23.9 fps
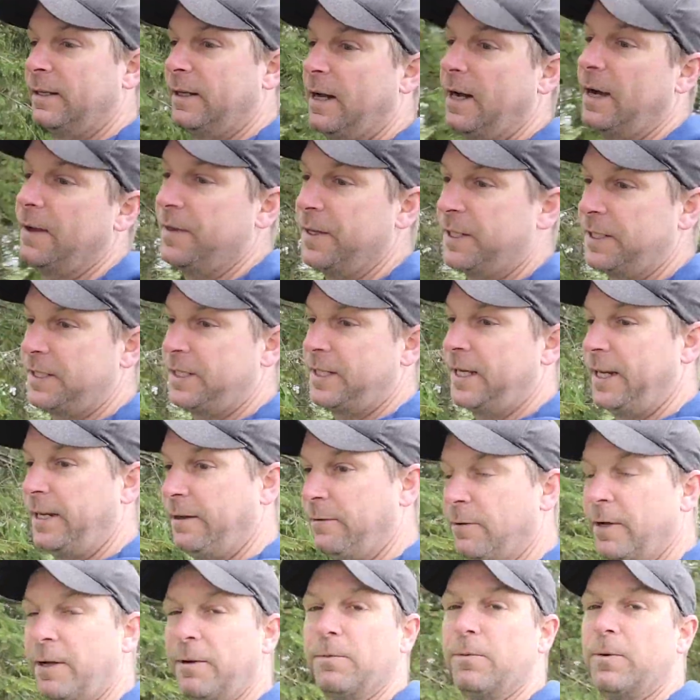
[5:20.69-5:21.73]
This
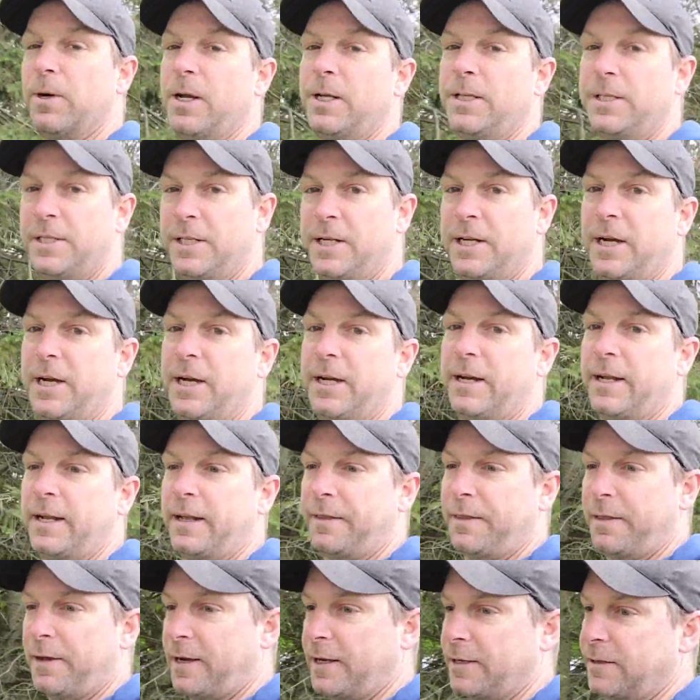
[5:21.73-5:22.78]
thing, it runs good.
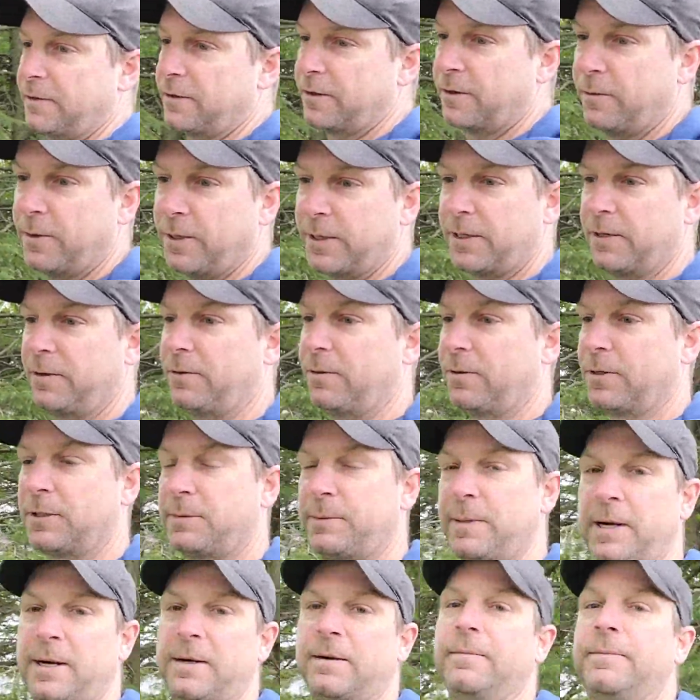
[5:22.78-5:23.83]
I don't know what the
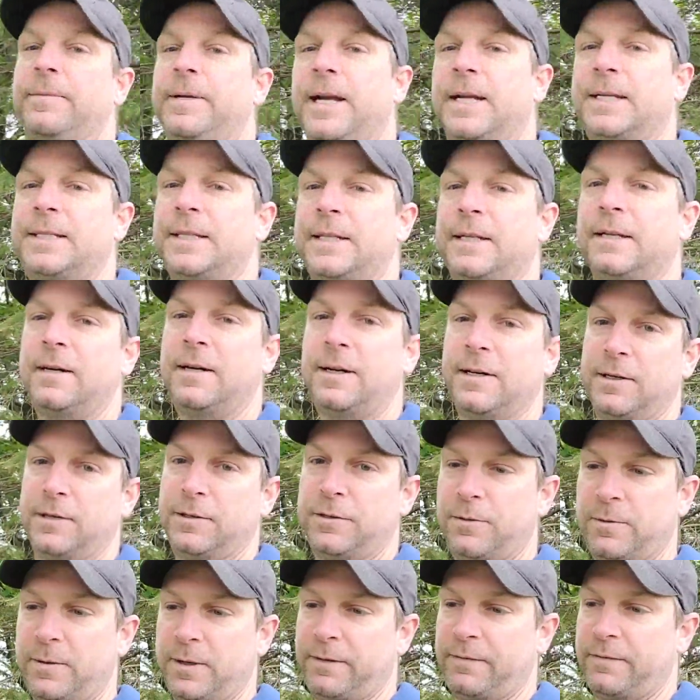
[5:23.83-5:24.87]
horsepower, I'm guessing
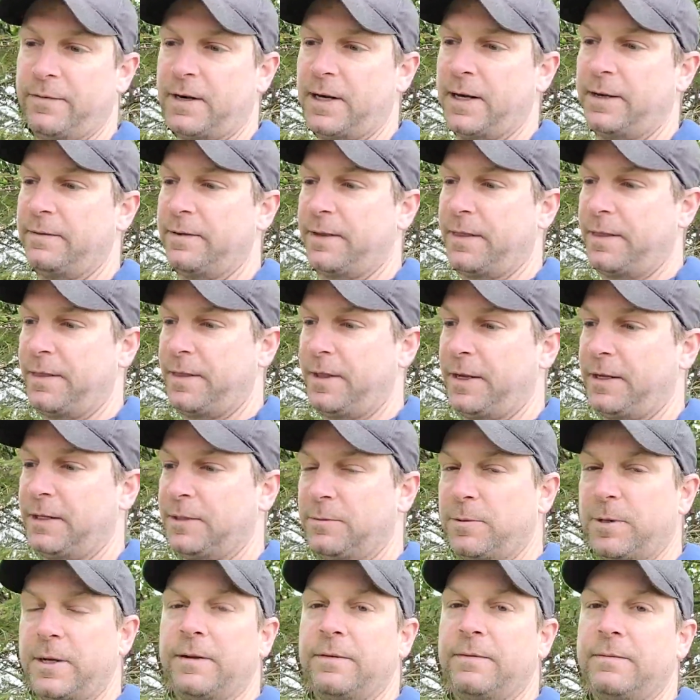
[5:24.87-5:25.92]
125, I think is
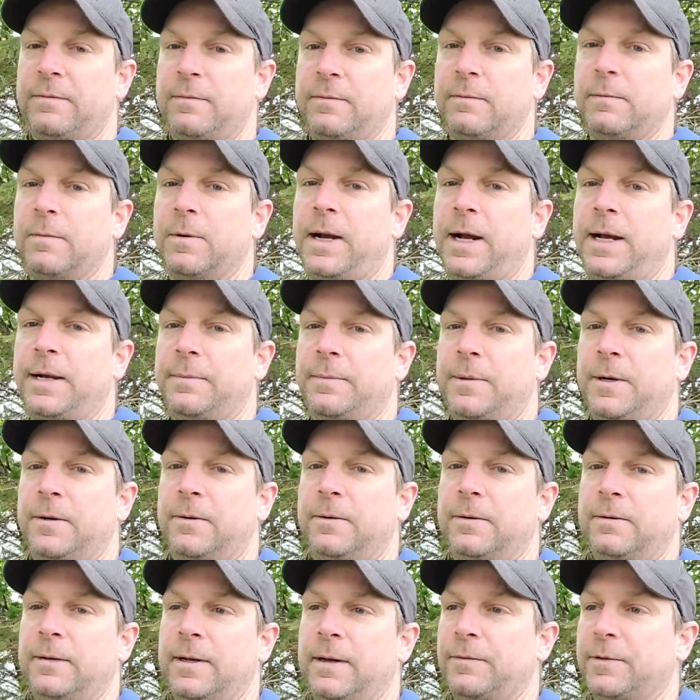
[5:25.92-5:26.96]
what I read
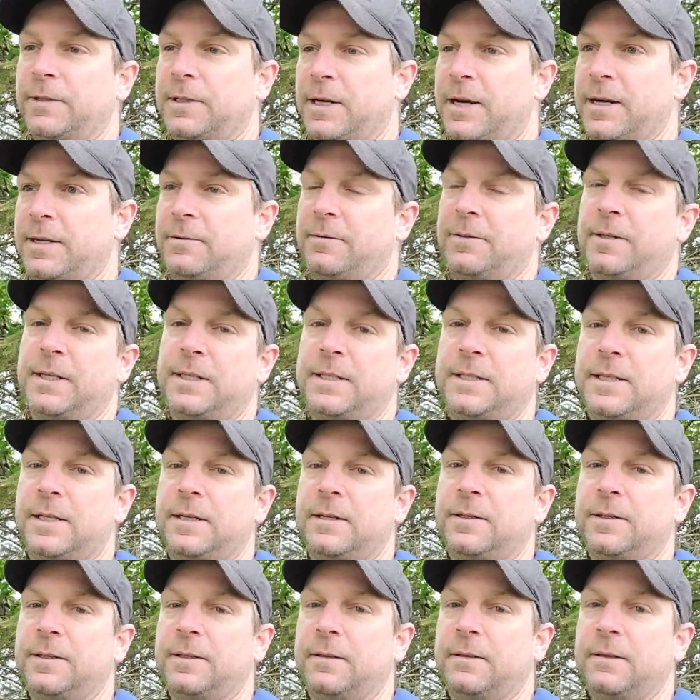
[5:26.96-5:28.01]
about, never dynoed this thing
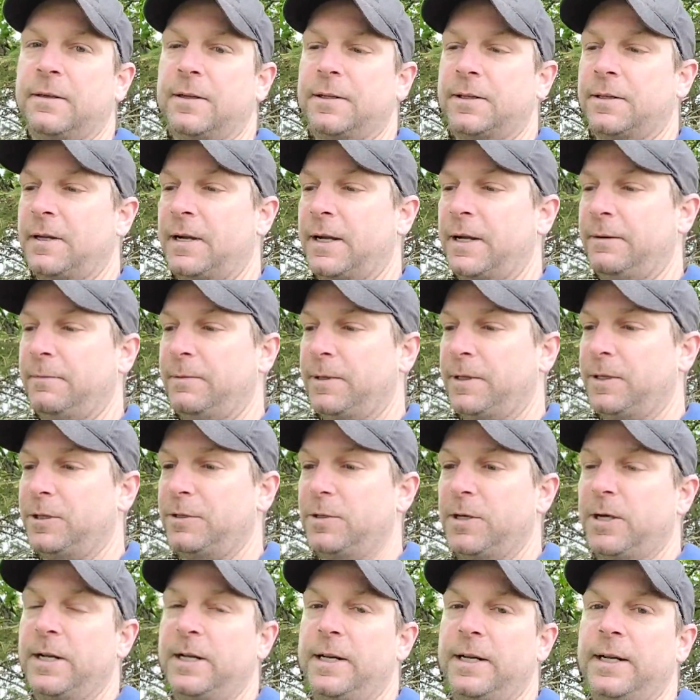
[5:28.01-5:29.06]
online with the
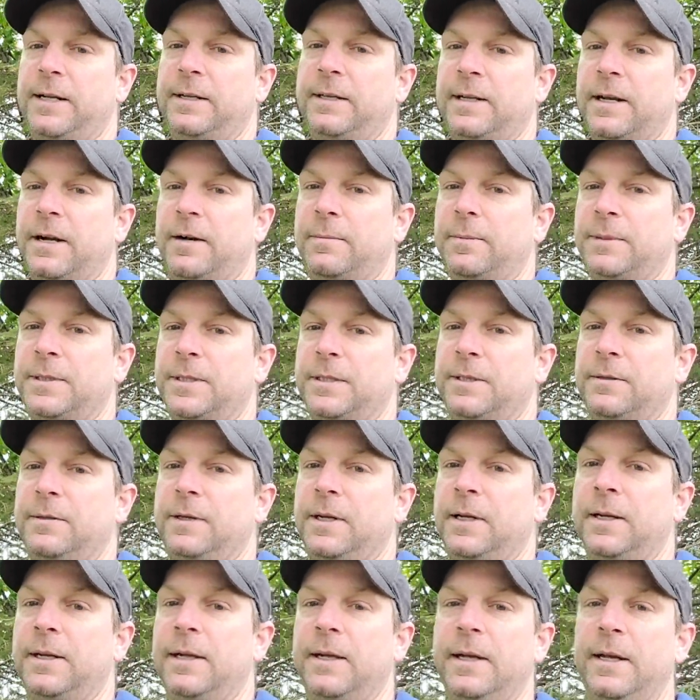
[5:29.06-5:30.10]
Trinity and the Alba tune,
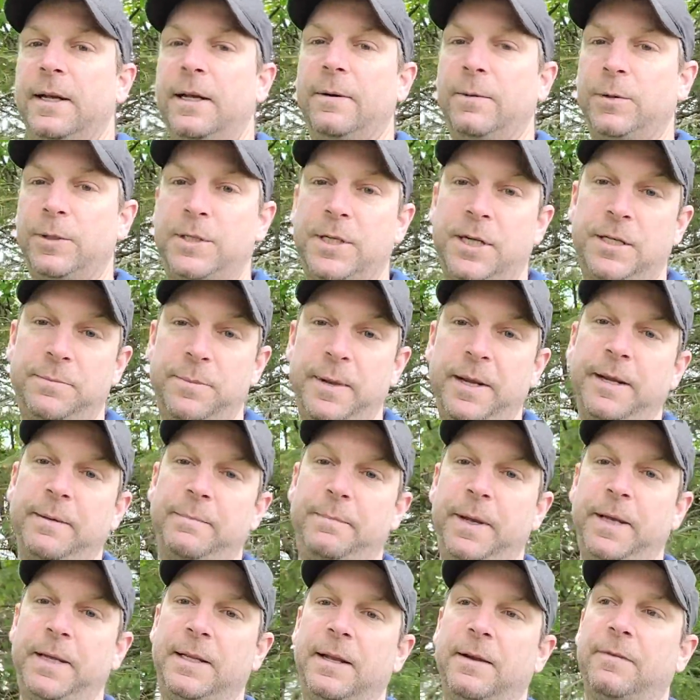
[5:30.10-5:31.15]
which does make a
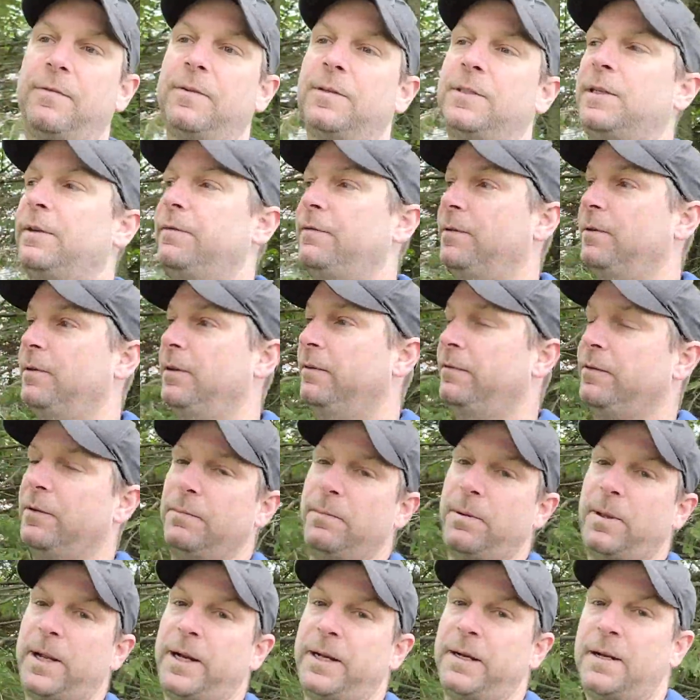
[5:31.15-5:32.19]
big difference. If you
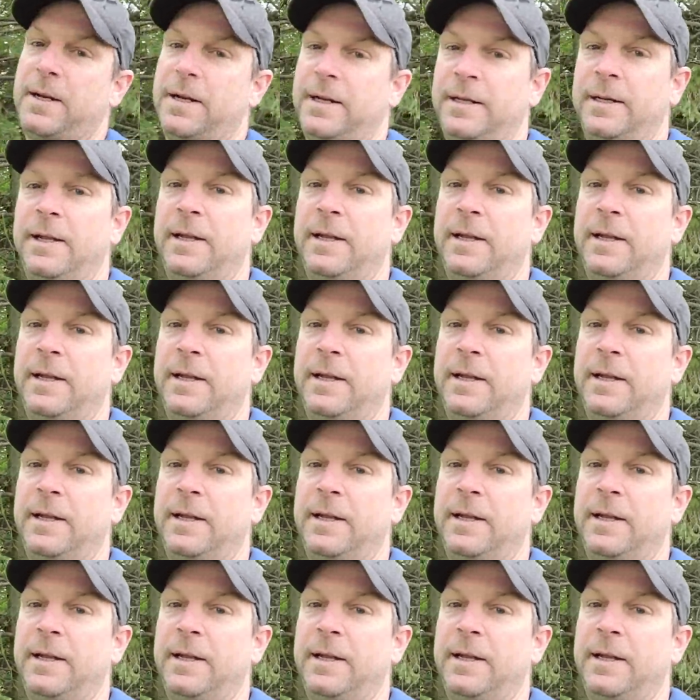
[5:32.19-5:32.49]
plan on